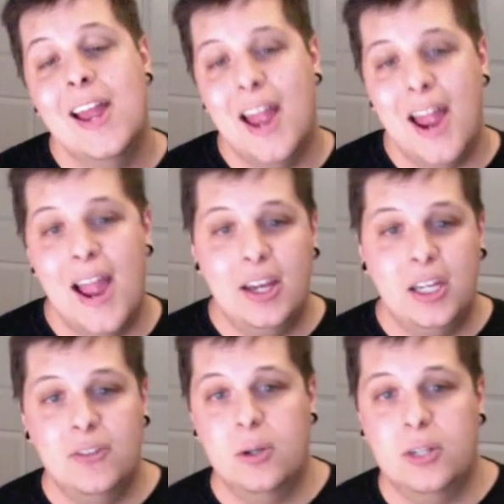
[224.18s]
and it
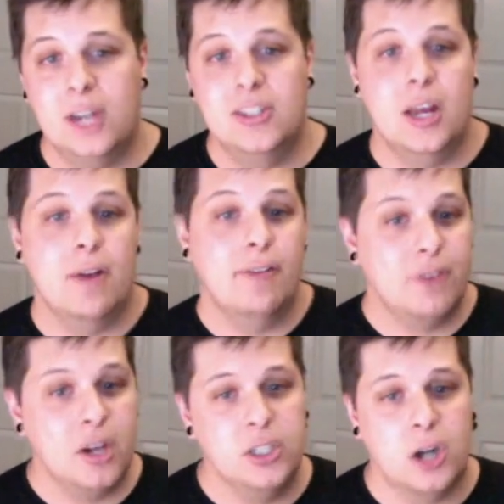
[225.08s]
gives you a chance to get a
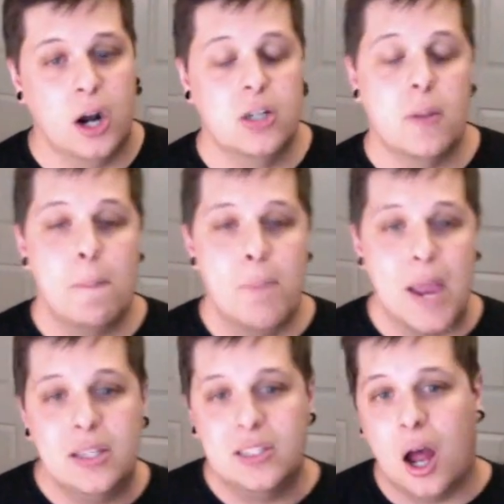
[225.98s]
frenzy charge
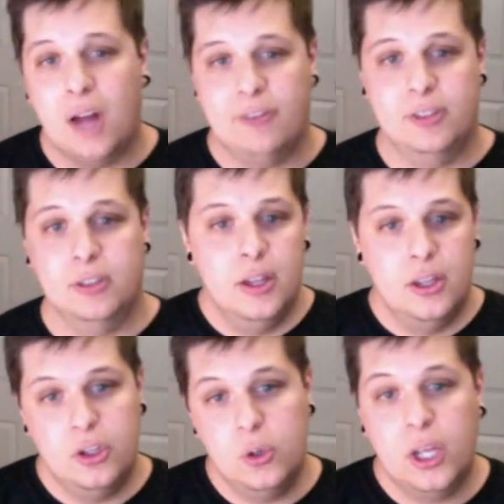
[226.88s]
based off of
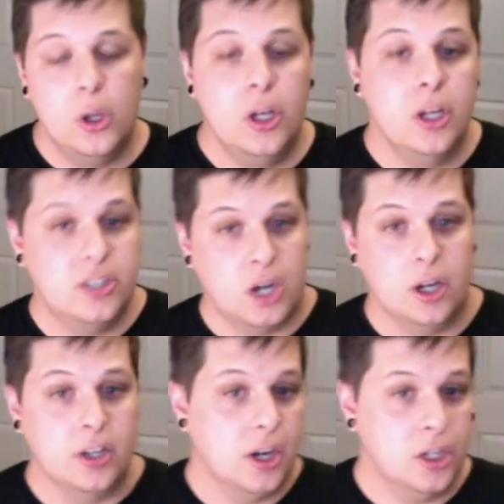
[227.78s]
you killing a
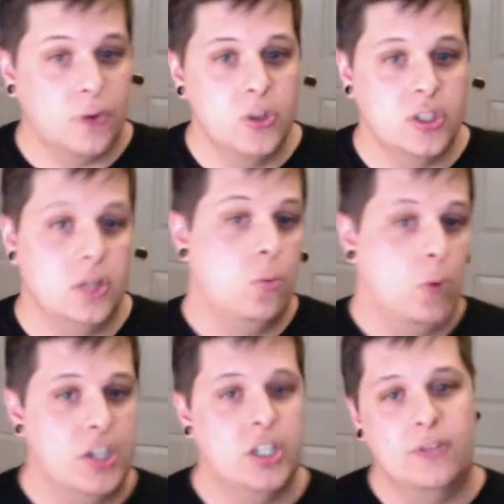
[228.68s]
target that is frozen,
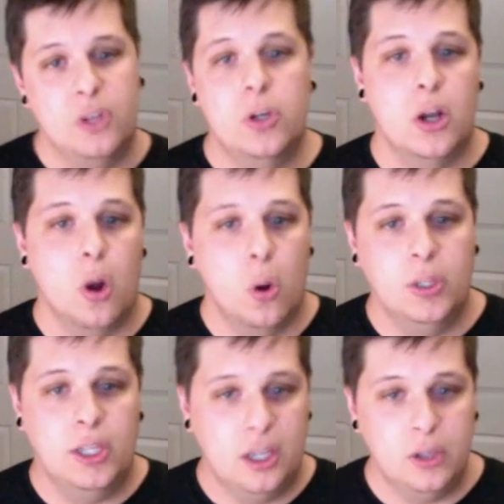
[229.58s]
which if you could
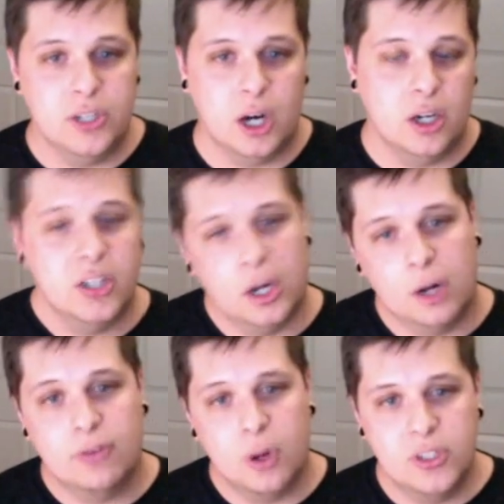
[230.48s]
only kill targets that
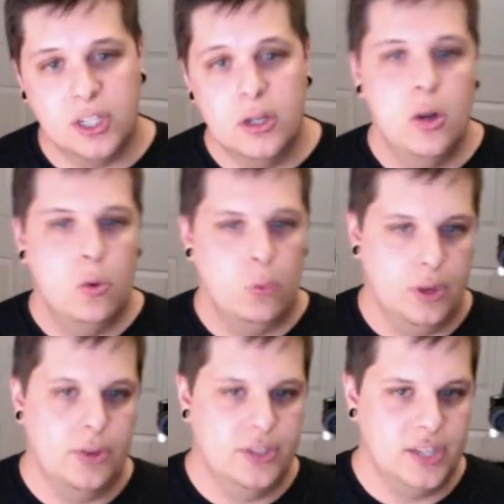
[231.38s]
are frozen
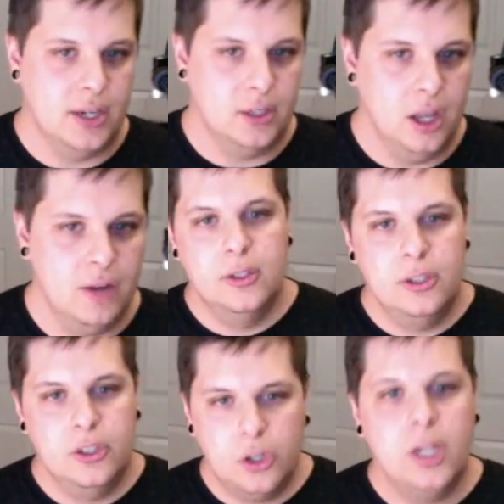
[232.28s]
with said
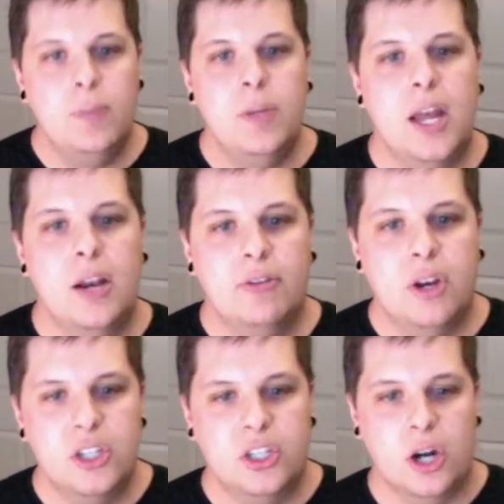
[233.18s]
gloves, you're going to be getting
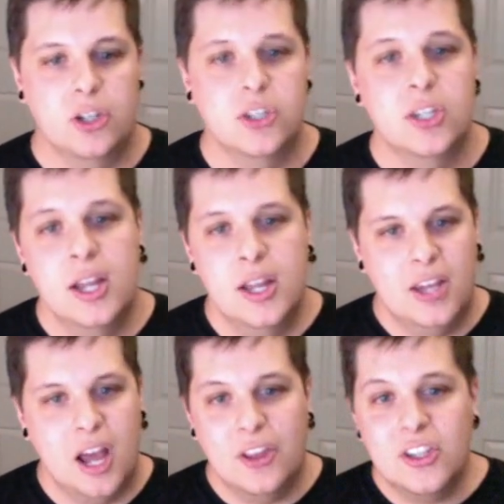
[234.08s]
frenzy charges.
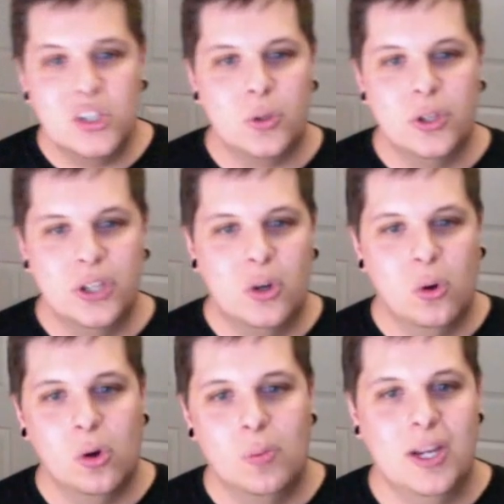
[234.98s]
Now this is really
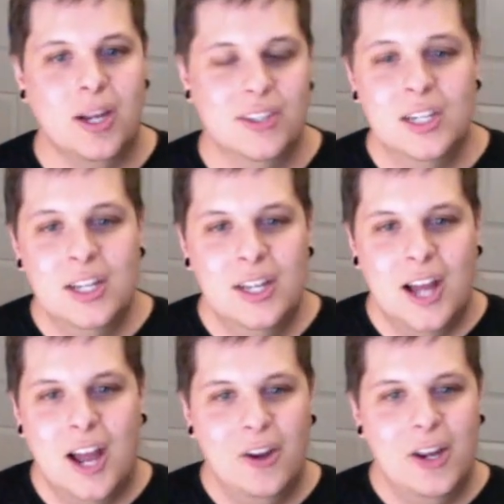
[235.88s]
cool because
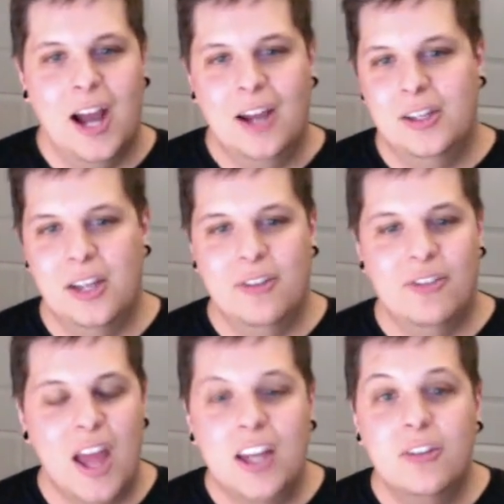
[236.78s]

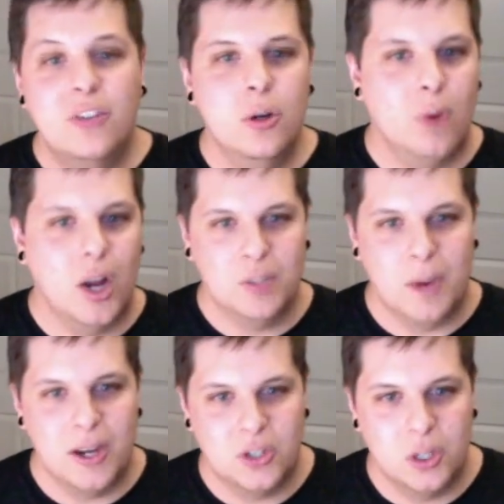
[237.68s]
if any of you have watched
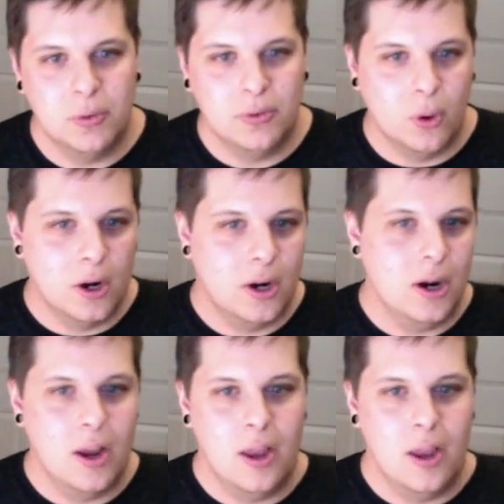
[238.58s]
my stream before,